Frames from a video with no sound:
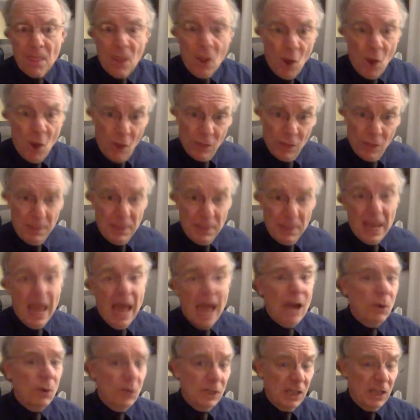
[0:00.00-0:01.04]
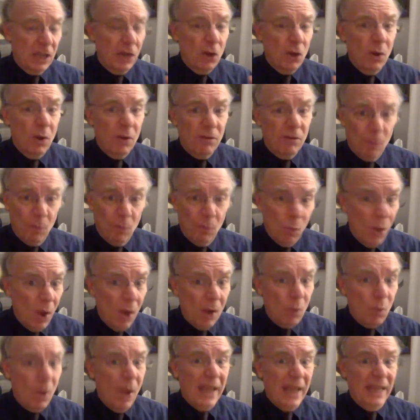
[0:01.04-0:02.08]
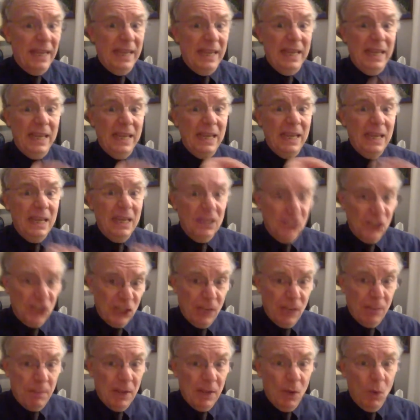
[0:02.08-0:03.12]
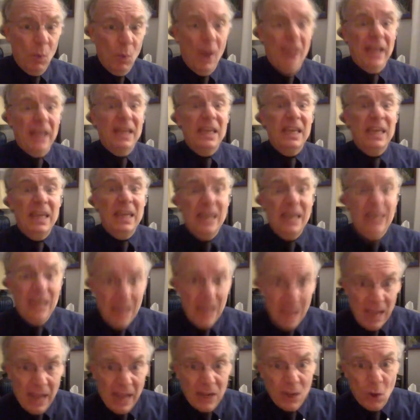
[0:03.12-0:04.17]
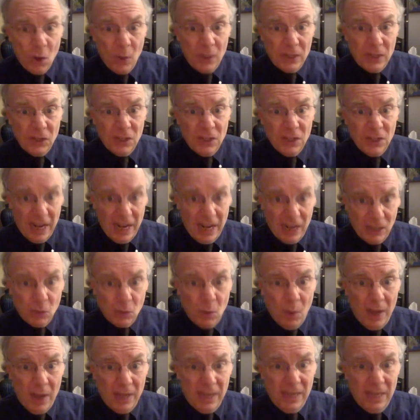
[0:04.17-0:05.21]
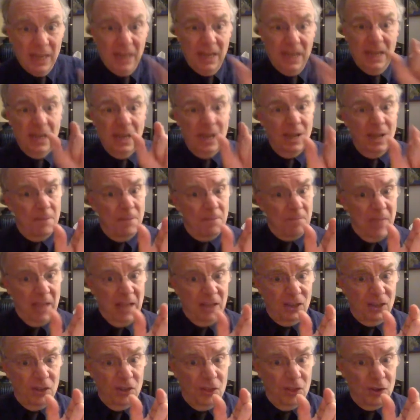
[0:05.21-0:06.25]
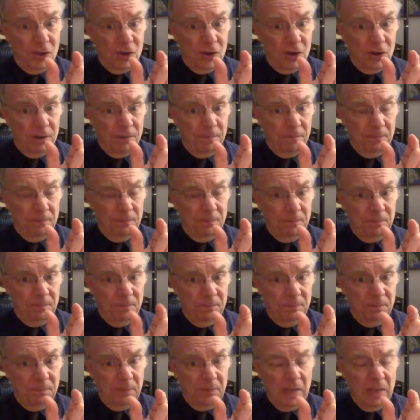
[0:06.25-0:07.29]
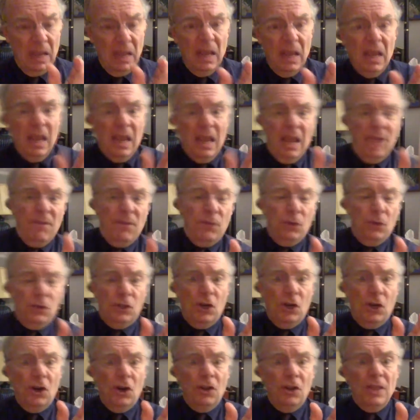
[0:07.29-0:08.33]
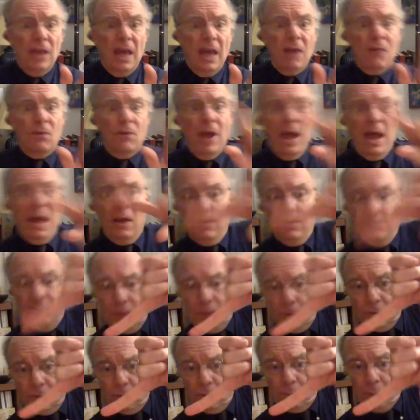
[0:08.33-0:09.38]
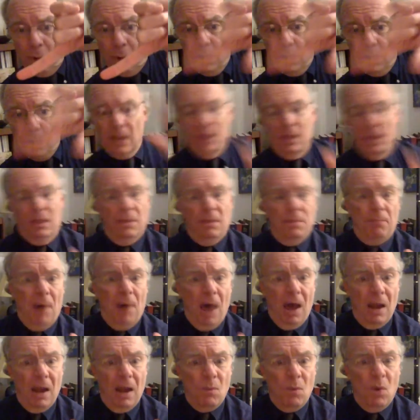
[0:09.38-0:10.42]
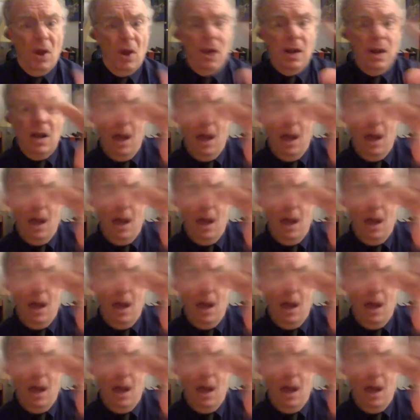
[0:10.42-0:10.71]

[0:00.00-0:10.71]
On the piano, it's like going from one white key, skipping a white key, and going to the next white key. That's a third. If you turn that around, if you put the bottom one